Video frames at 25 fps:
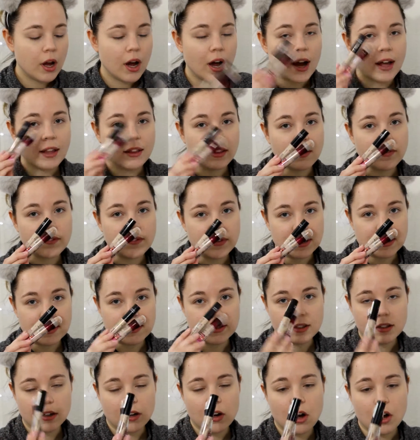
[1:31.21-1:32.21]
I love these
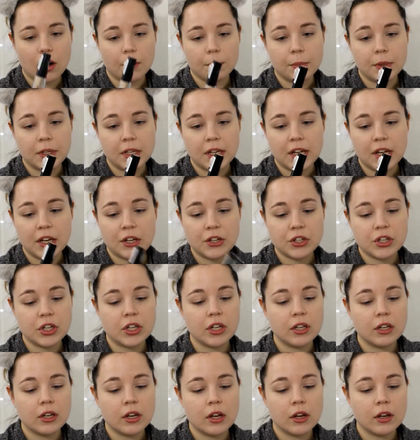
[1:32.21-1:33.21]
in
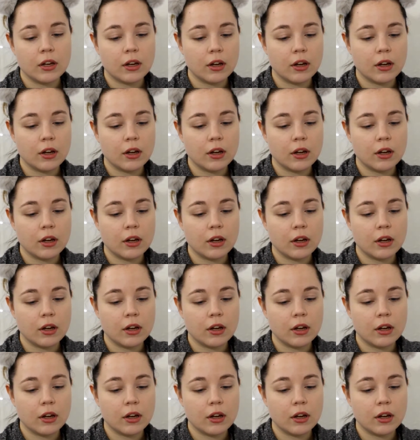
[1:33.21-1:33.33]
combination.